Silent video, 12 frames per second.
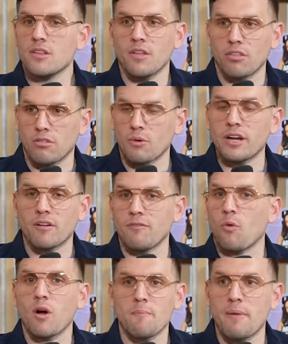the three or
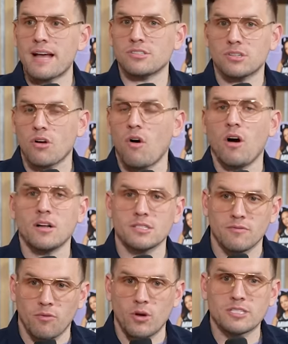four best
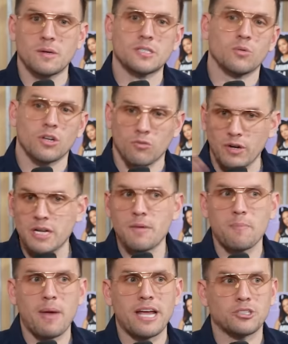calls, voicemails. I'm going to read them
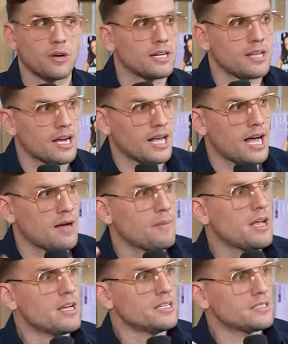at patreon.com
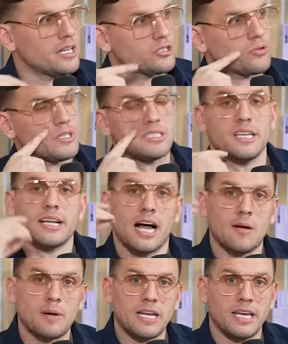slash Chris D
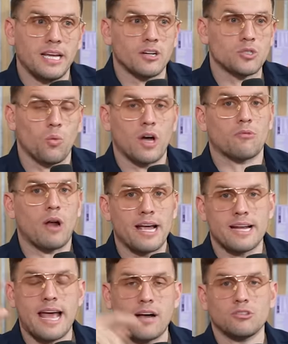Comedy. Here's one
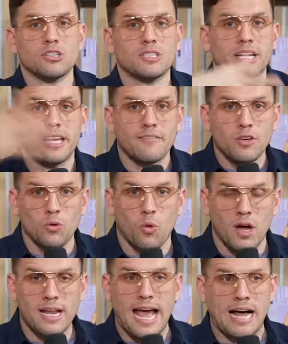right now just to give you
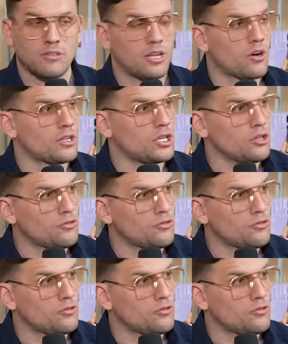one out there on the